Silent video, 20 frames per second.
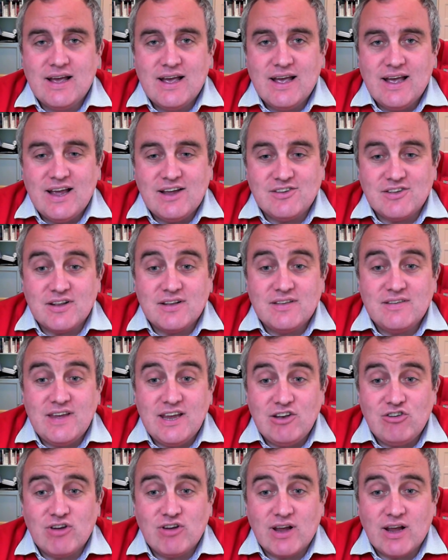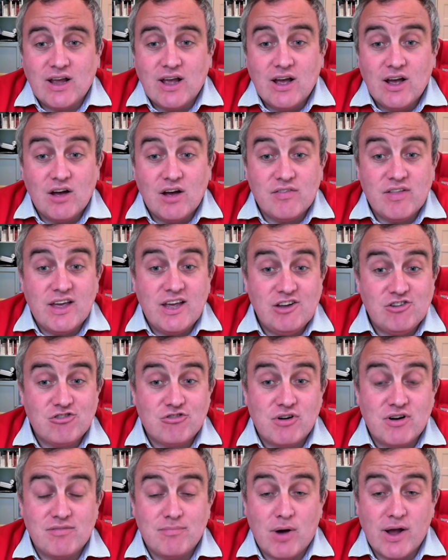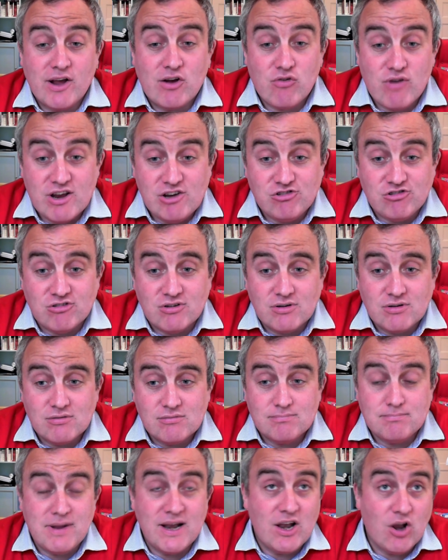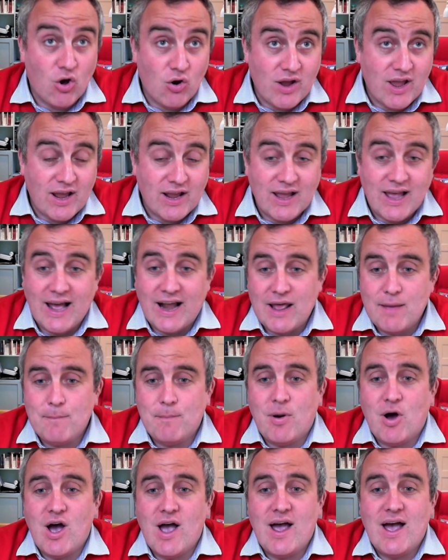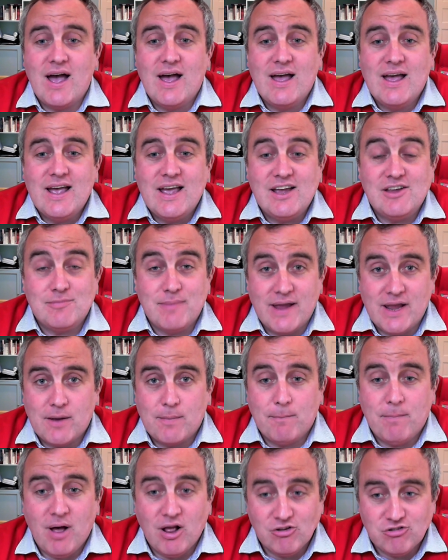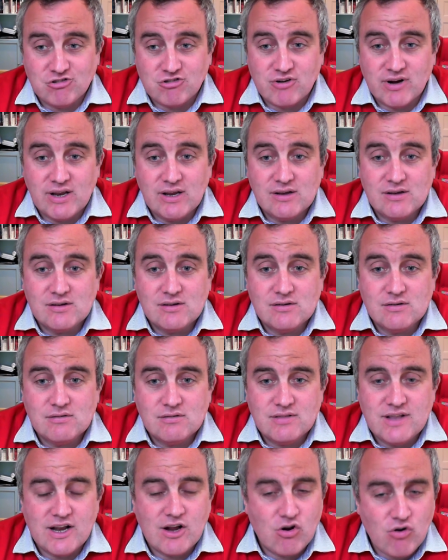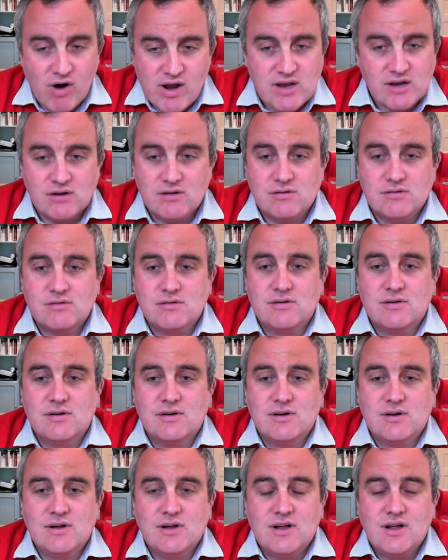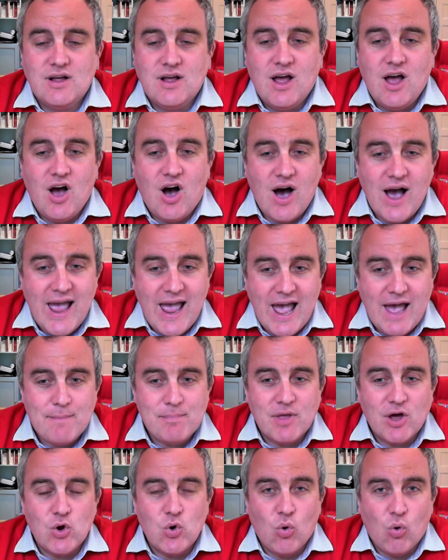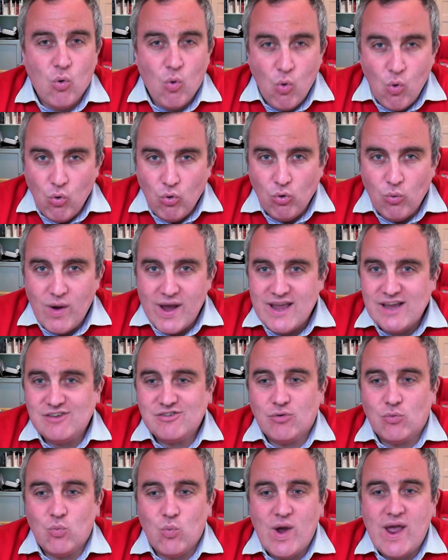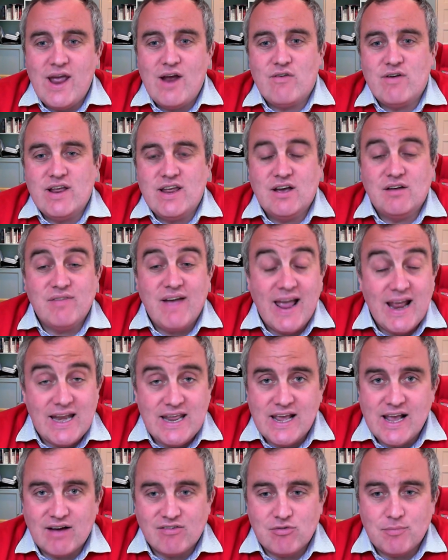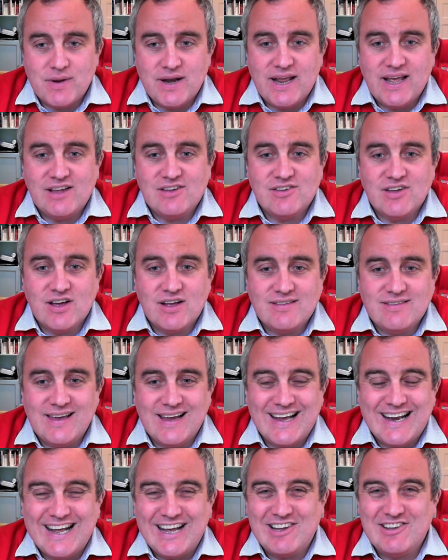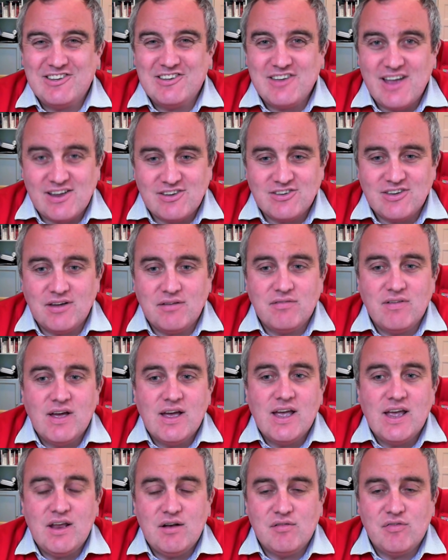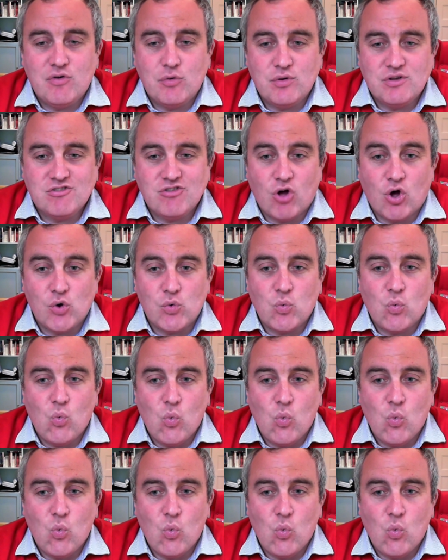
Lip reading: is that the teaching of the history of migration, belonging and empire is made compulsory, then great. I am, though, always wary of any government exerting an excessive influence on